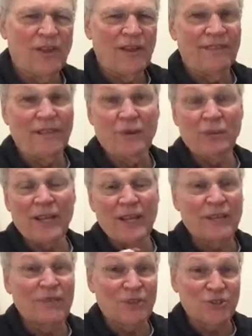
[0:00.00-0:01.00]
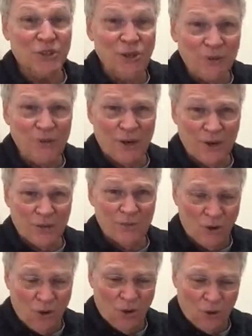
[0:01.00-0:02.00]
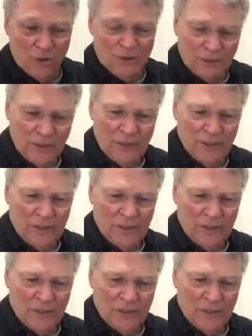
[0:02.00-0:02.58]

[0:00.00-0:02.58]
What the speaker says: and then we have the 2-note roll,